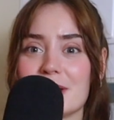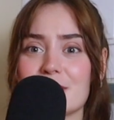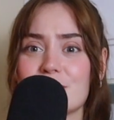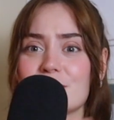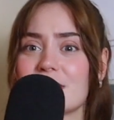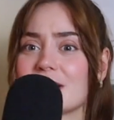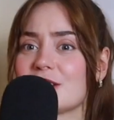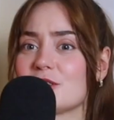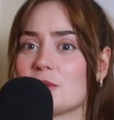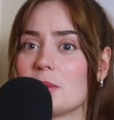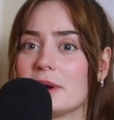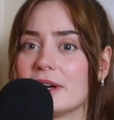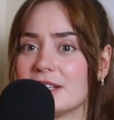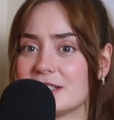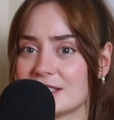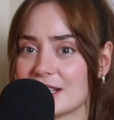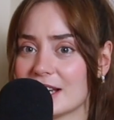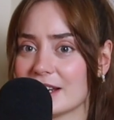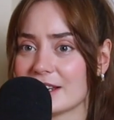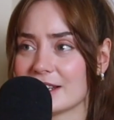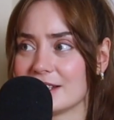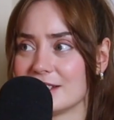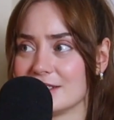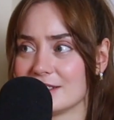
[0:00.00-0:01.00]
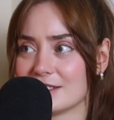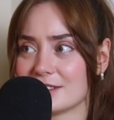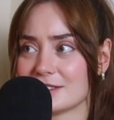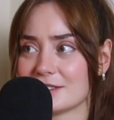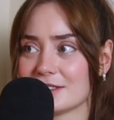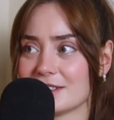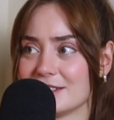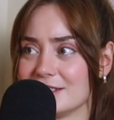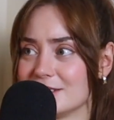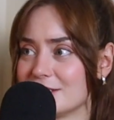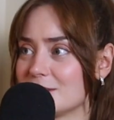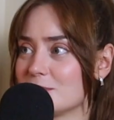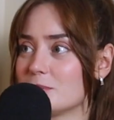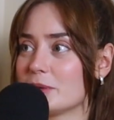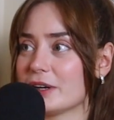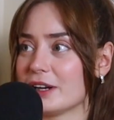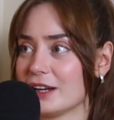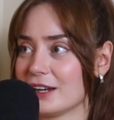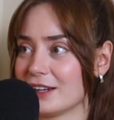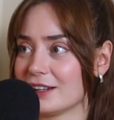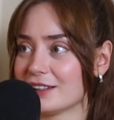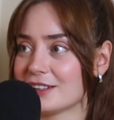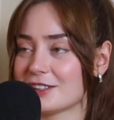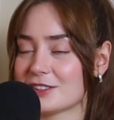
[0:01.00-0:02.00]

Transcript: like 22nd is spring.